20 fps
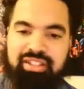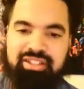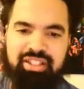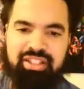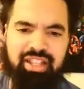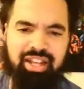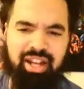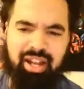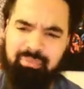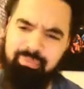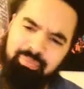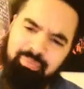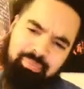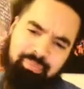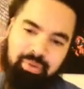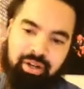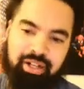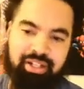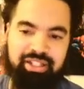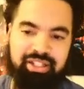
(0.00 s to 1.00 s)
then I
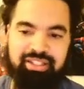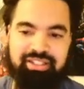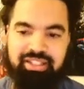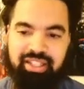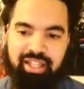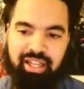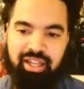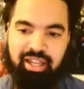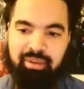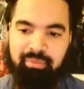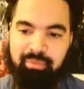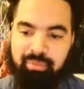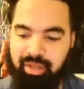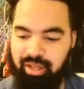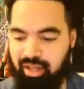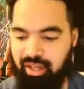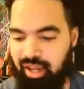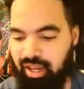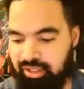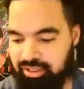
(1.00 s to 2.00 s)
bring this team and
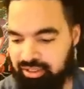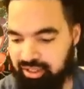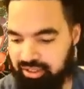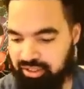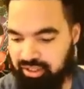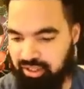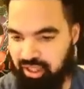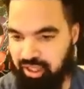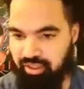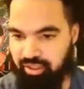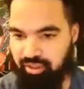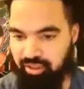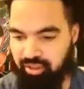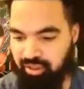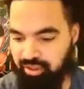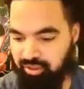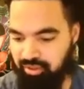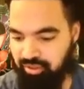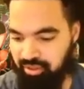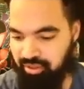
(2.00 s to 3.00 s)
I just like, you
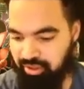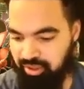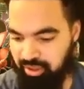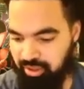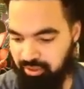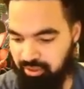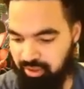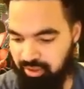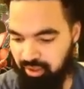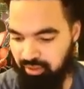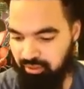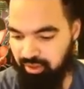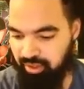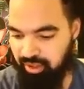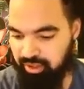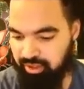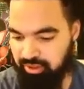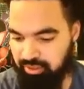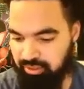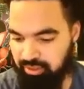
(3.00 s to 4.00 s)
know, deal with everything
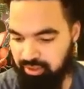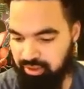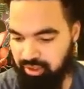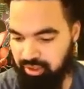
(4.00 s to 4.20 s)
so easy.